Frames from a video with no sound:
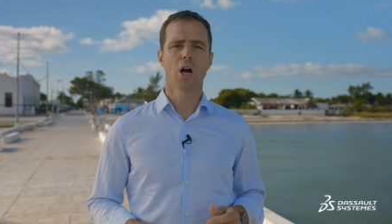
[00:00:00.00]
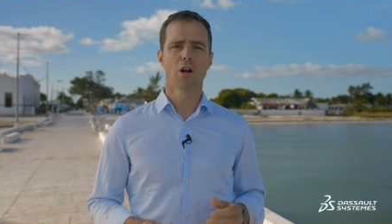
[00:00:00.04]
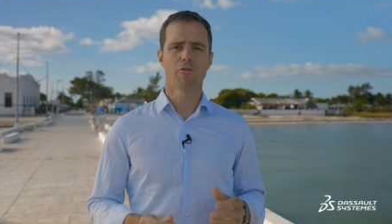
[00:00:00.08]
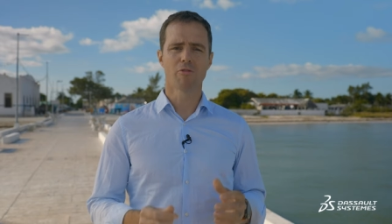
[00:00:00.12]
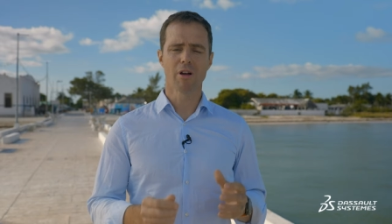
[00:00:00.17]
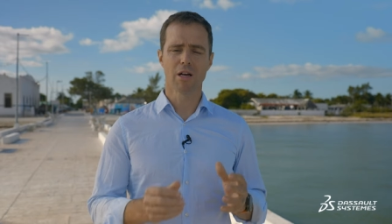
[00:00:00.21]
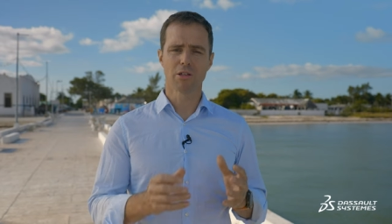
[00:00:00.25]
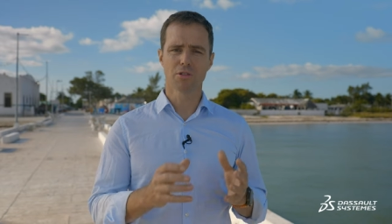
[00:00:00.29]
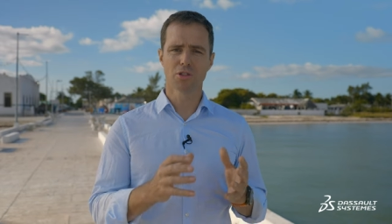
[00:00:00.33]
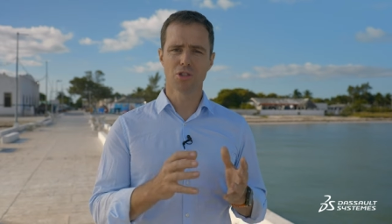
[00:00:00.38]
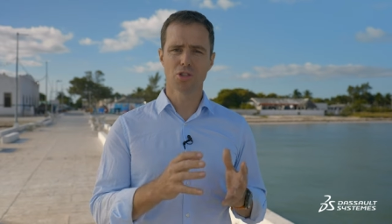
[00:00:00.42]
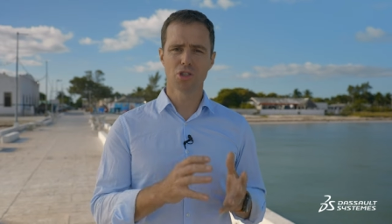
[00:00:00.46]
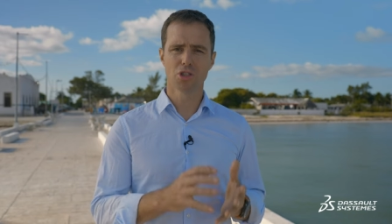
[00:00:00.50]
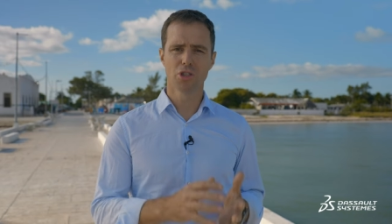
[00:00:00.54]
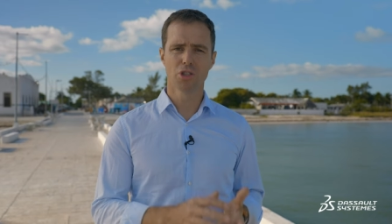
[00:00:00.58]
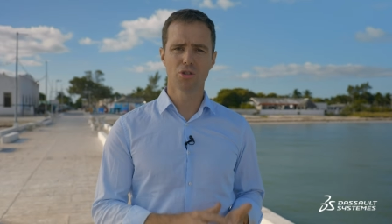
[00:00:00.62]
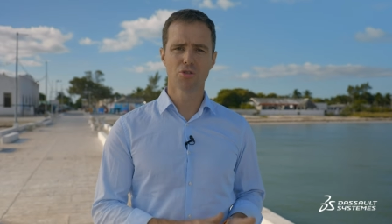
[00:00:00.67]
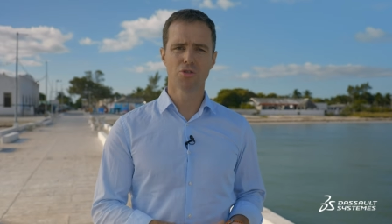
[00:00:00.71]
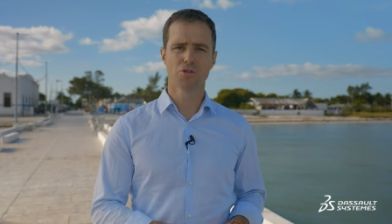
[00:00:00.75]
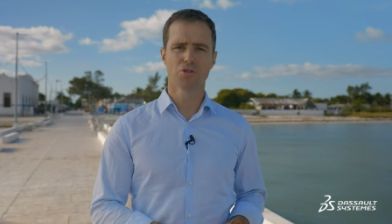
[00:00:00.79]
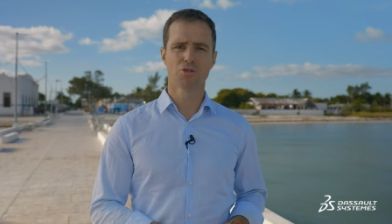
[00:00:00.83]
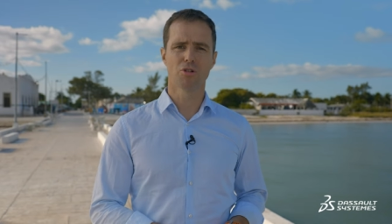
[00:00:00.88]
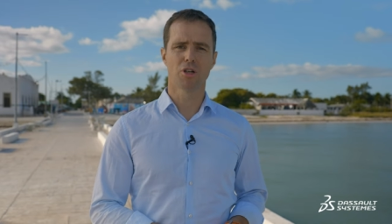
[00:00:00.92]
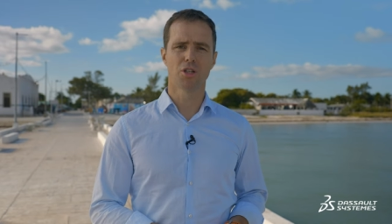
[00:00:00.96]
around a
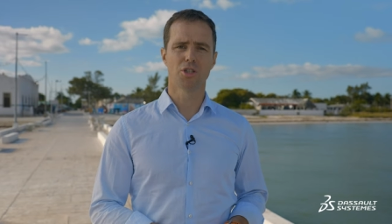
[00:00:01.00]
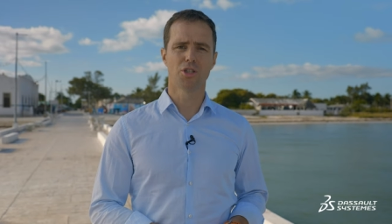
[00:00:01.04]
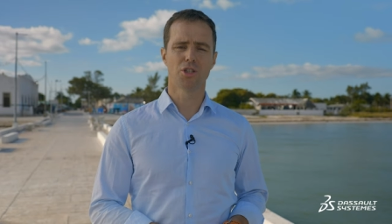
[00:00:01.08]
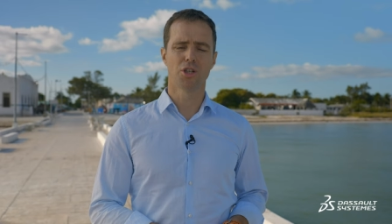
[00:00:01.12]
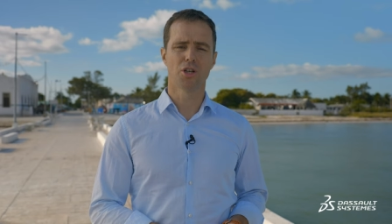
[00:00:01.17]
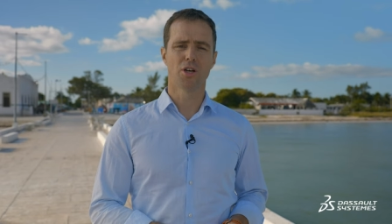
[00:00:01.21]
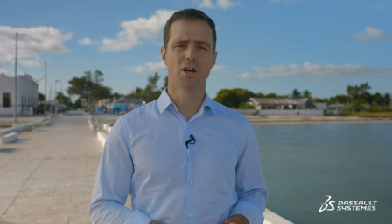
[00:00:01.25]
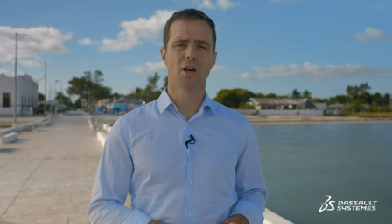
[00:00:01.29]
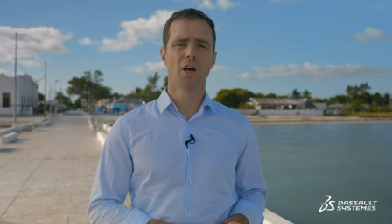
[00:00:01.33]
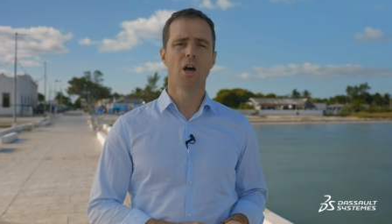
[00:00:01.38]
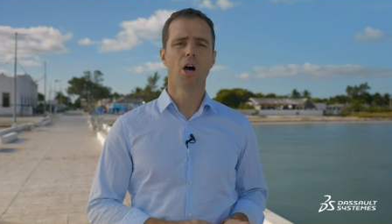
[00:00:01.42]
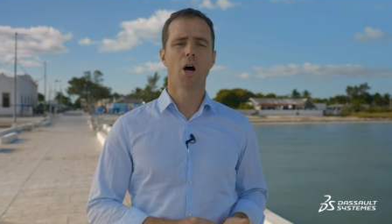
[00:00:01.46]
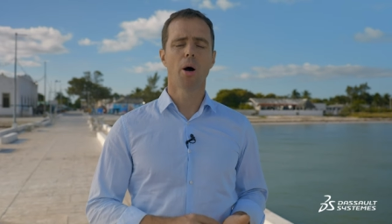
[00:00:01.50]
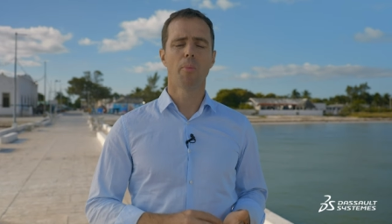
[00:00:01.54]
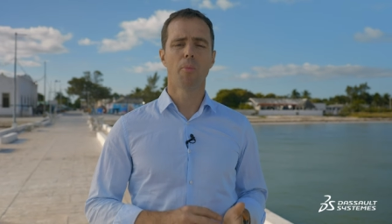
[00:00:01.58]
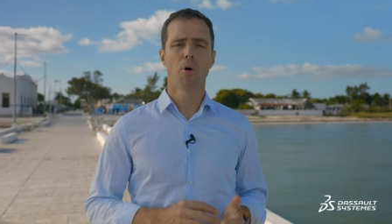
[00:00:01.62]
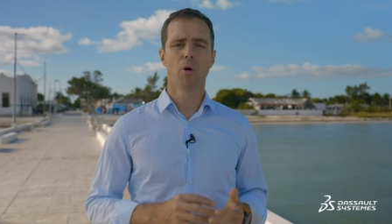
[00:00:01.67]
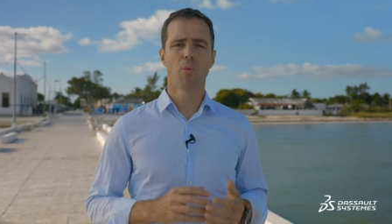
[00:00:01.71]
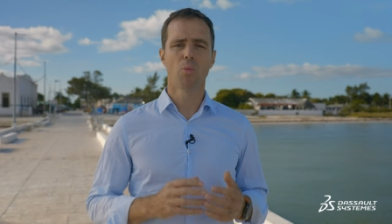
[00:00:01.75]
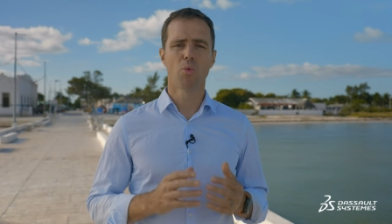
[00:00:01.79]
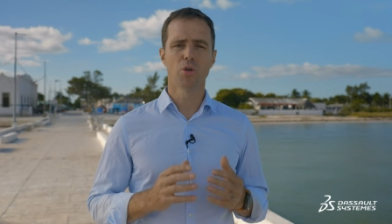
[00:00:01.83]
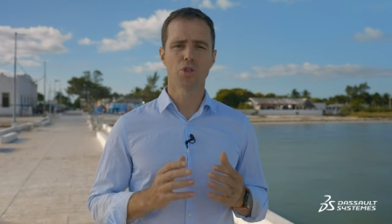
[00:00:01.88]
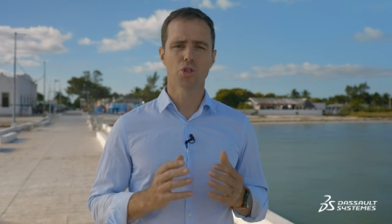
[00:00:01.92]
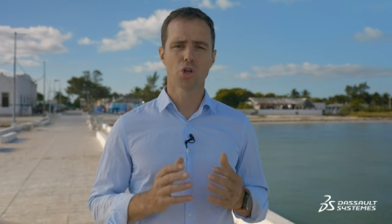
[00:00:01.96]
steel structure
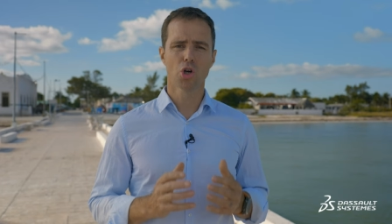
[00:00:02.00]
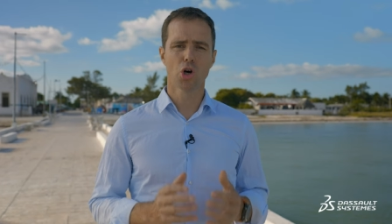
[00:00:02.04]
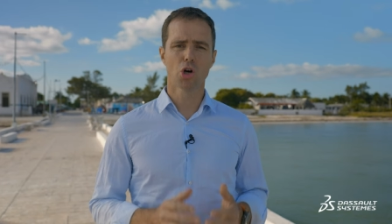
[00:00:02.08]
upon which